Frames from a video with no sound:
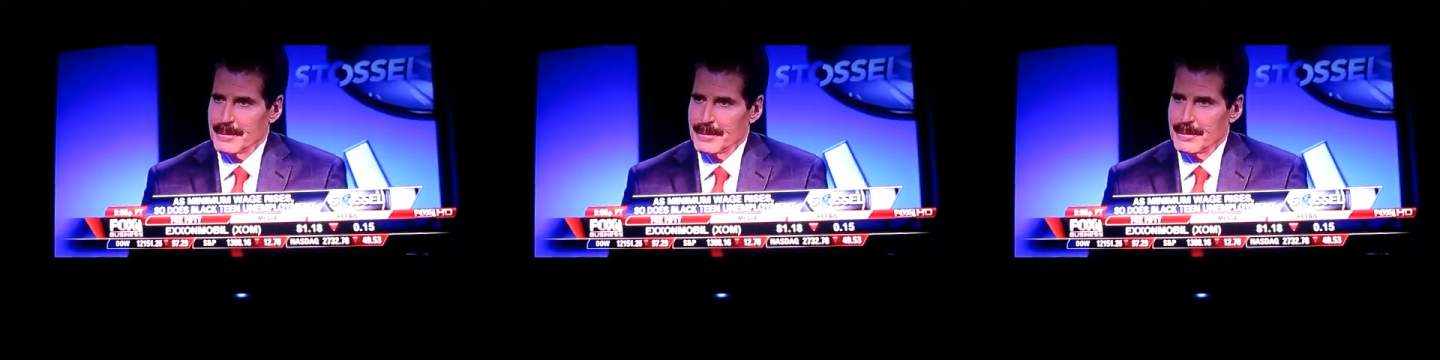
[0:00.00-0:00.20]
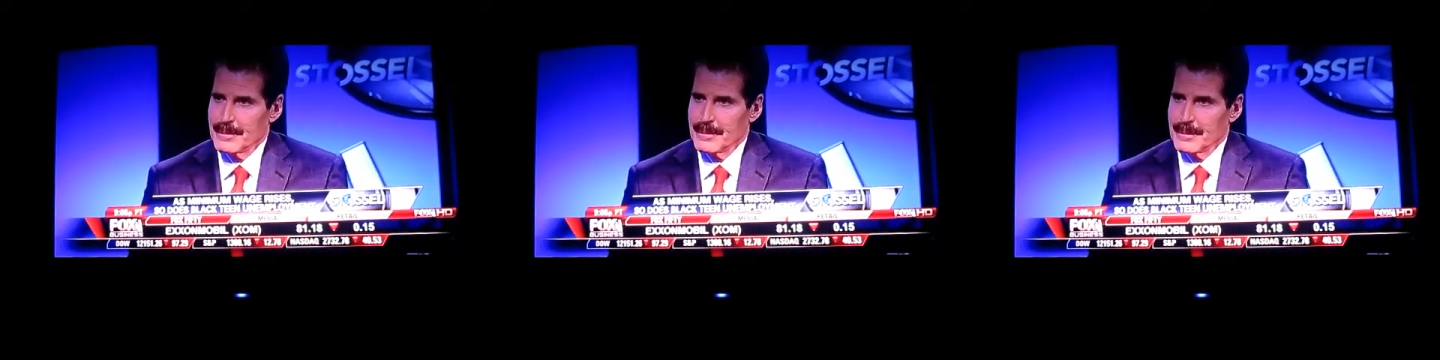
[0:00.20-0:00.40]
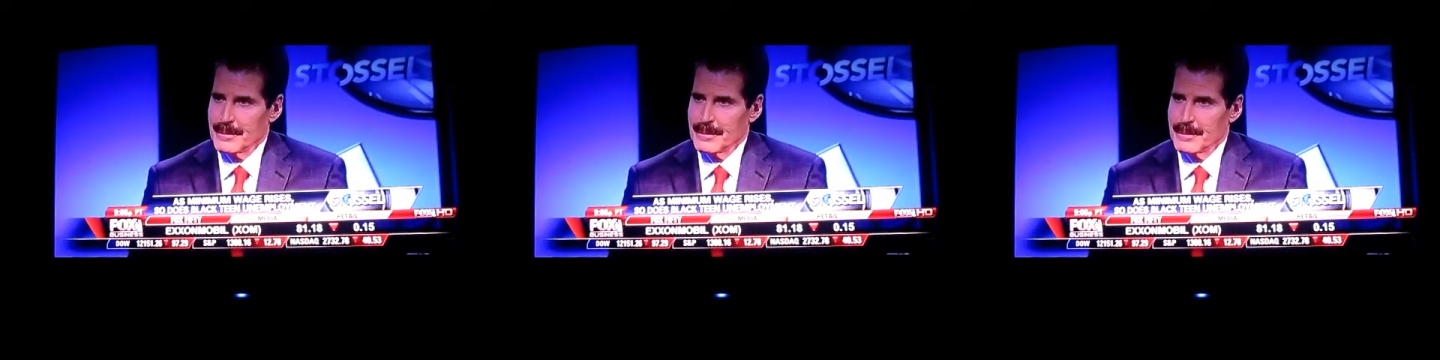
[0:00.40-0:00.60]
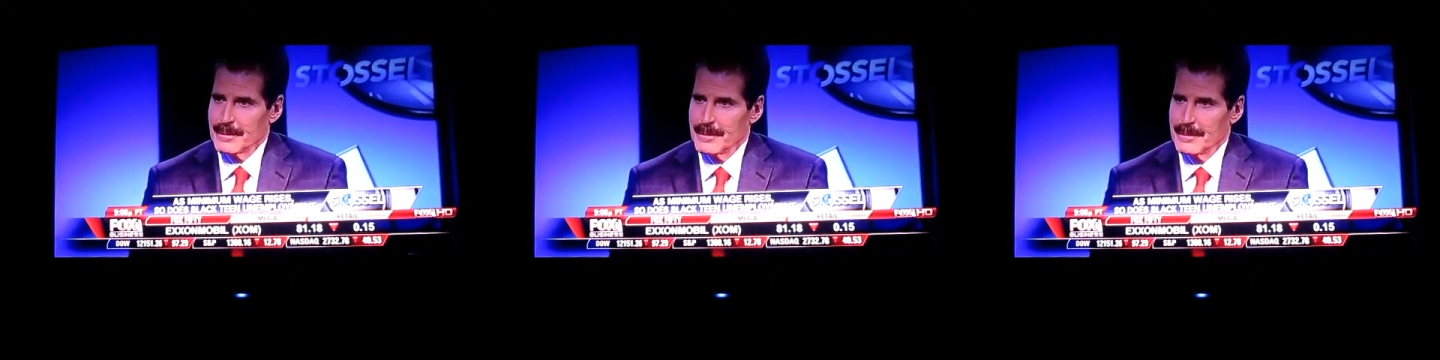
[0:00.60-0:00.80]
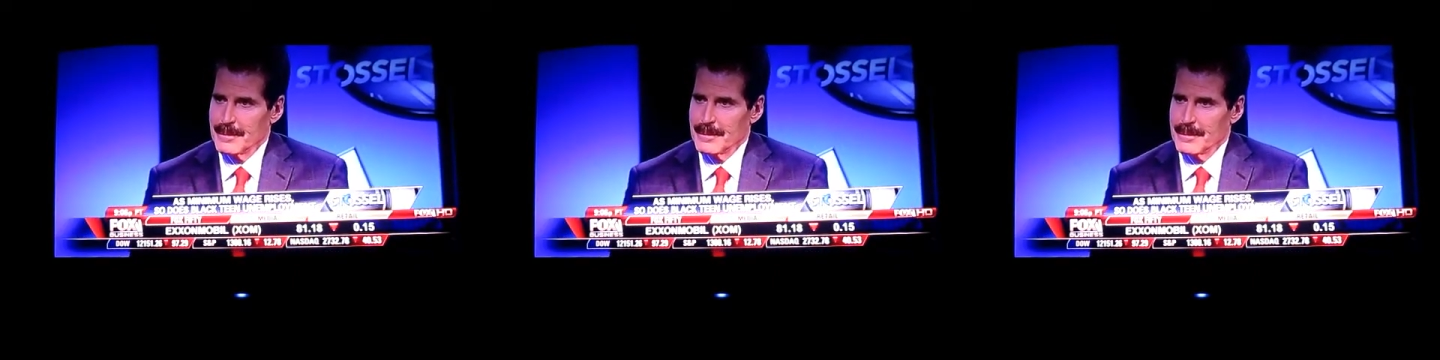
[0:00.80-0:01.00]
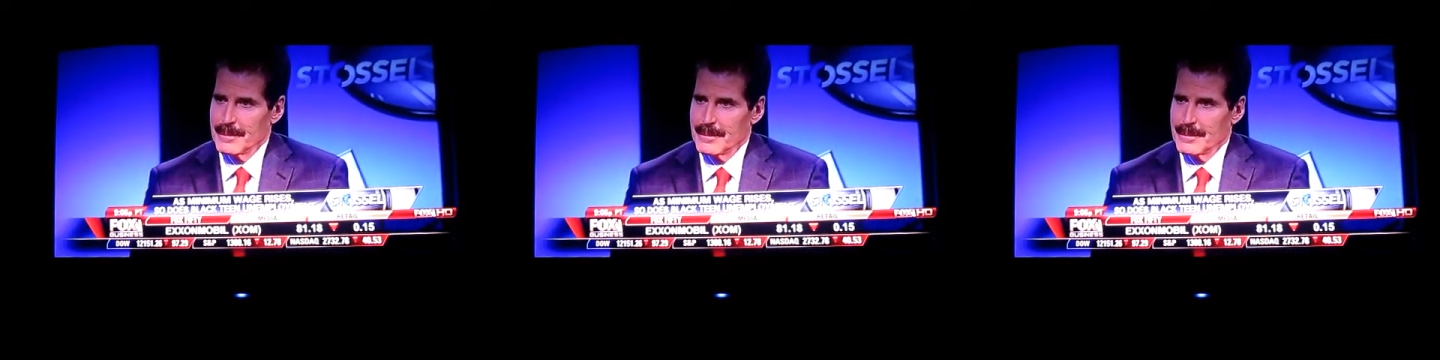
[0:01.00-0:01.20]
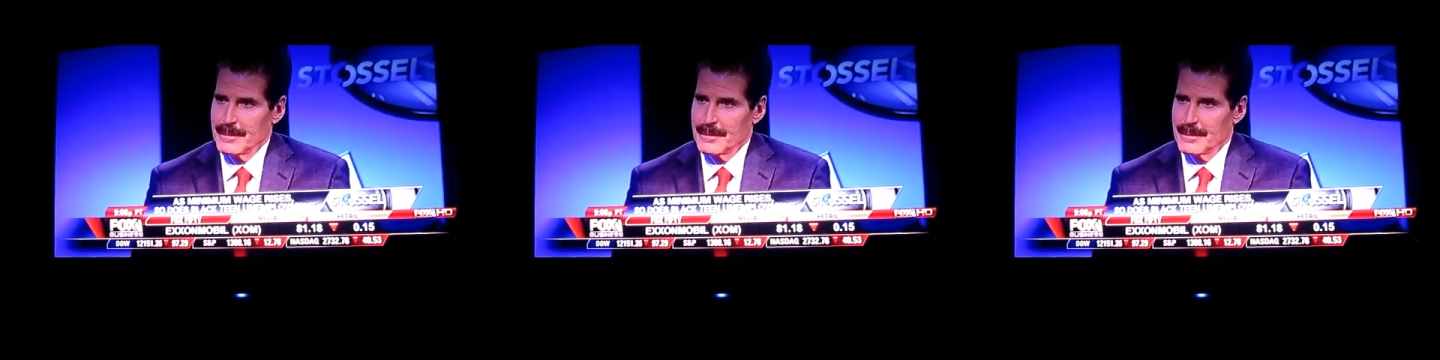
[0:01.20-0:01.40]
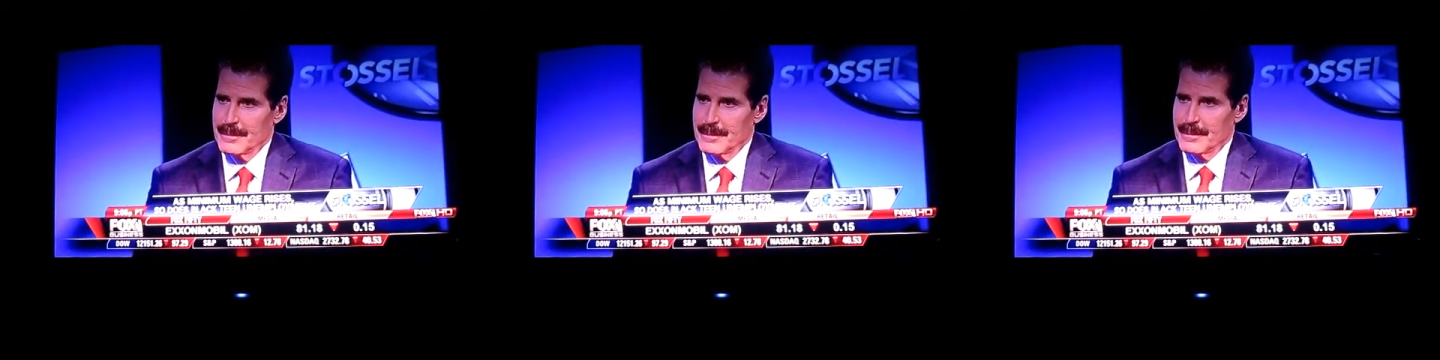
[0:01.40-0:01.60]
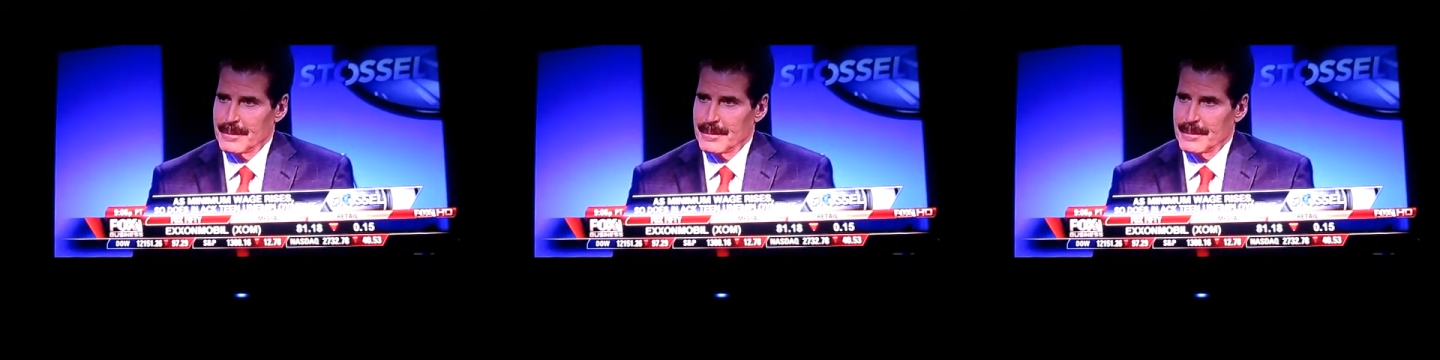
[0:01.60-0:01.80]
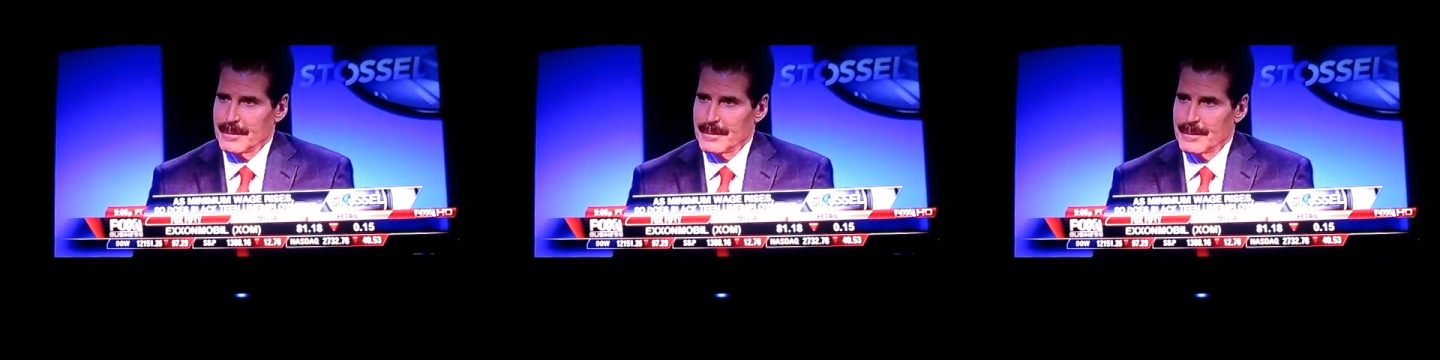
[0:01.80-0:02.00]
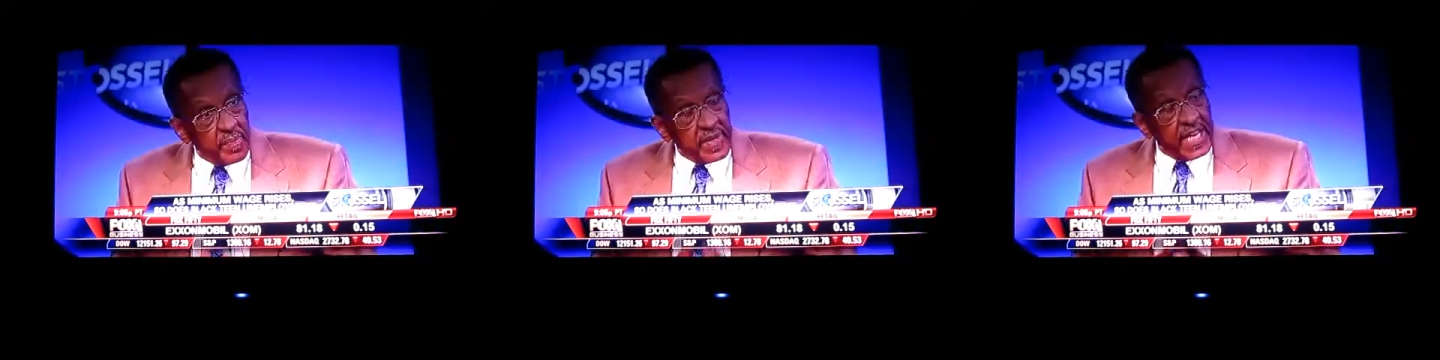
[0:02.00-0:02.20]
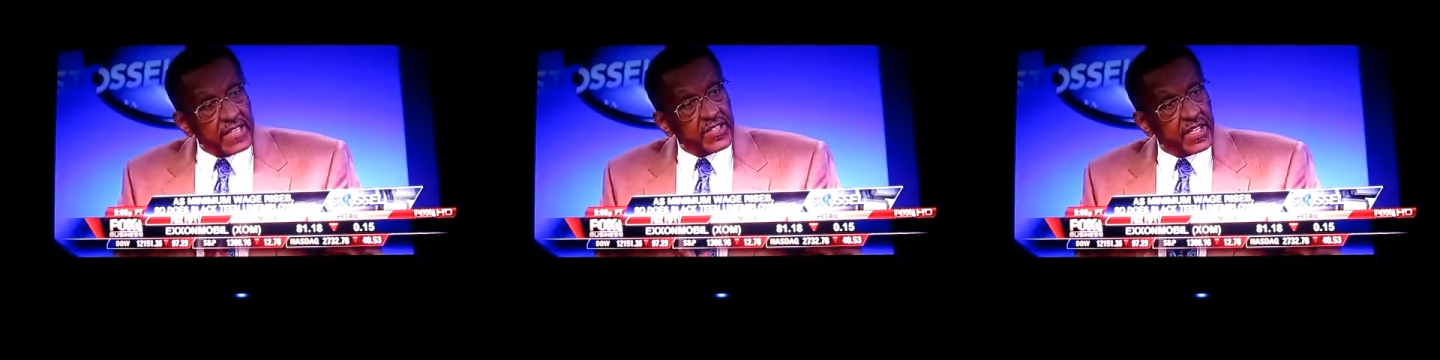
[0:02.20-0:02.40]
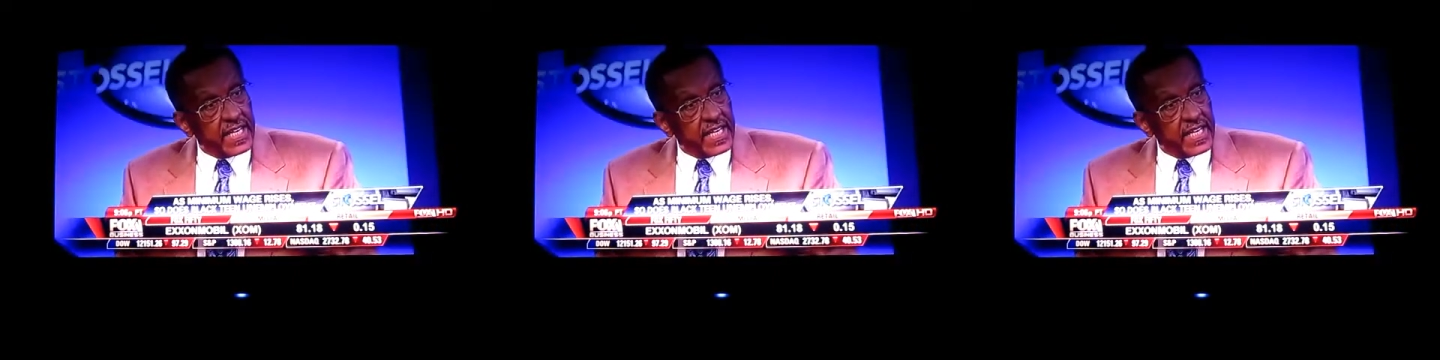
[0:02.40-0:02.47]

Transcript: So if there's a law that discriminates